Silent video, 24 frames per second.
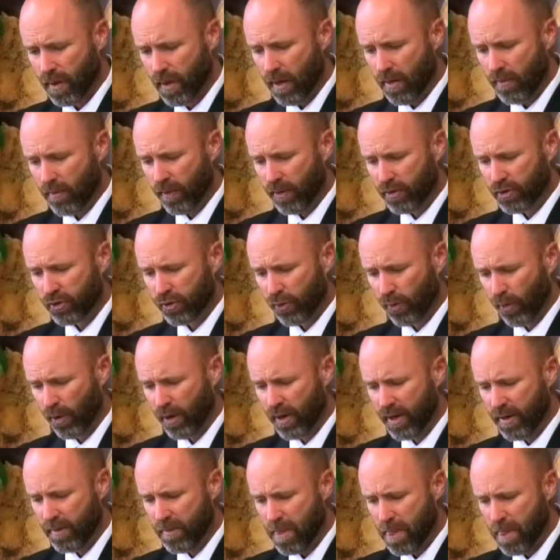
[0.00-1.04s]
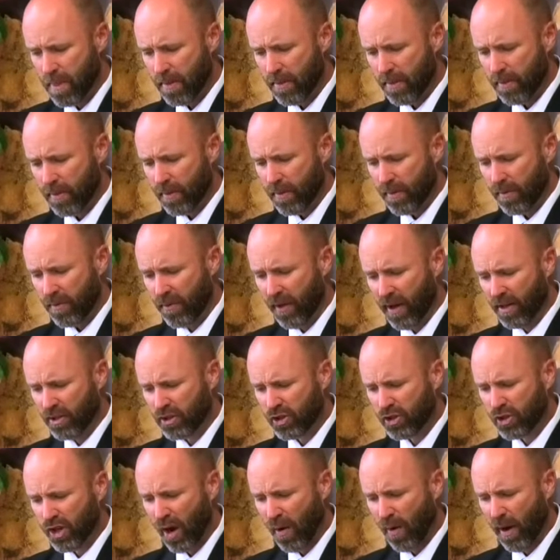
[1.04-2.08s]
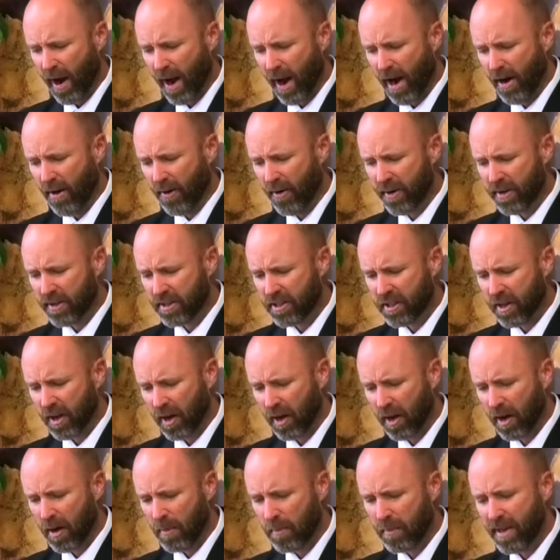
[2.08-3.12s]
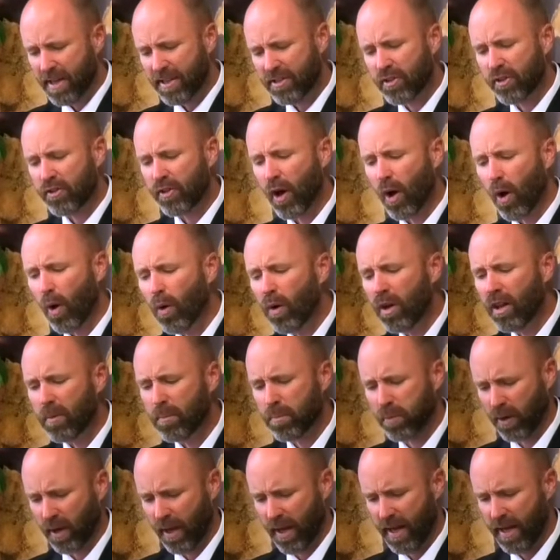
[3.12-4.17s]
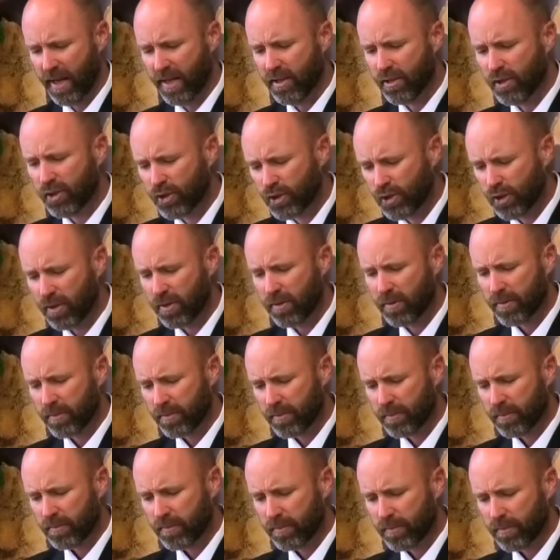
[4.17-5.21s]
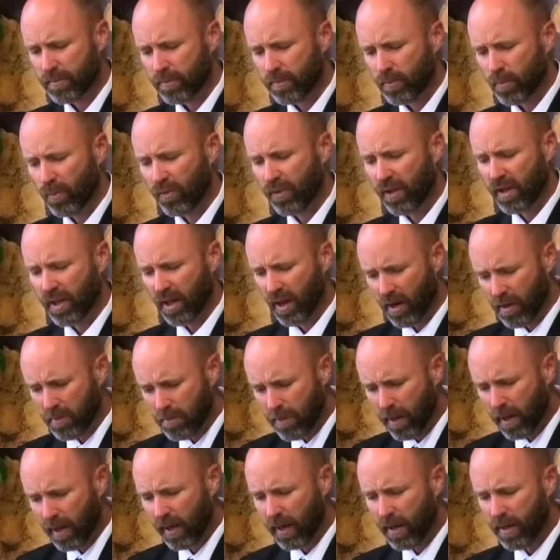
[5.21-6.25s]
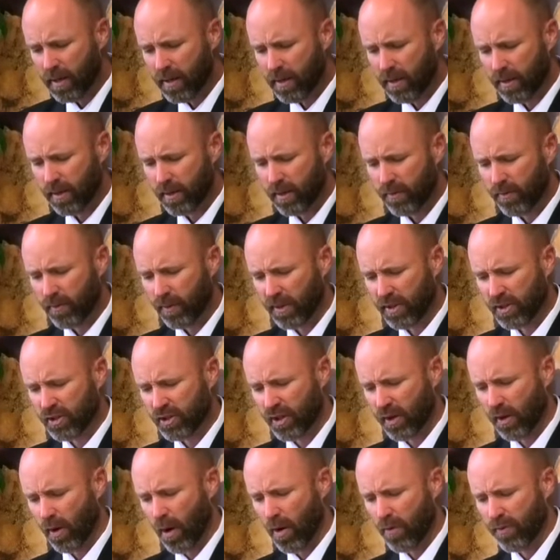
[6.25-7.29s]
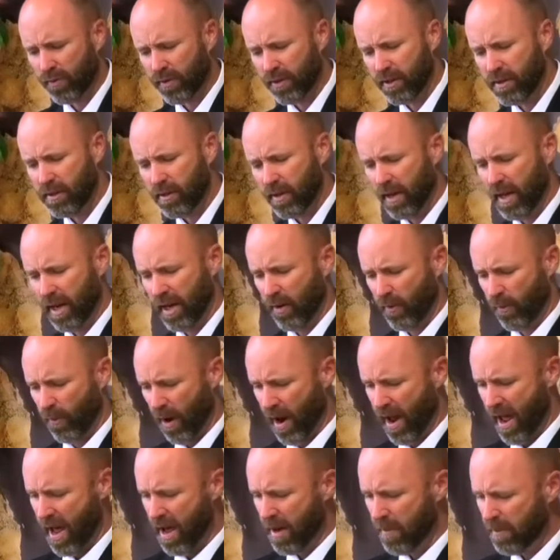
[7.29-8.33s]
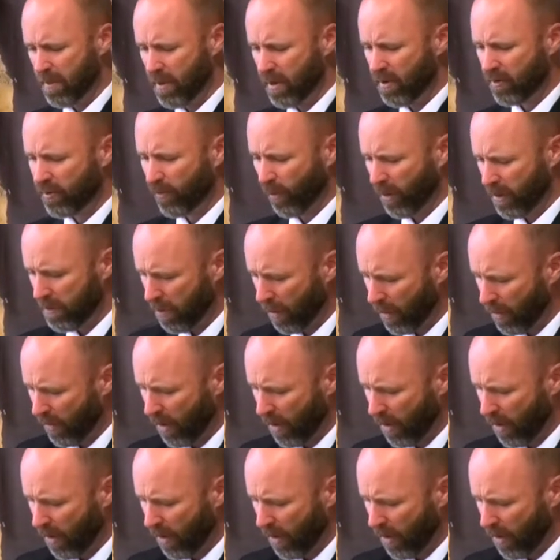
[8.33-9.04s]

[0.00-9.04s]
Verse 3 Thus shall Aaron come into the holy place with a young bullock for a sin offering and a ram for a burnt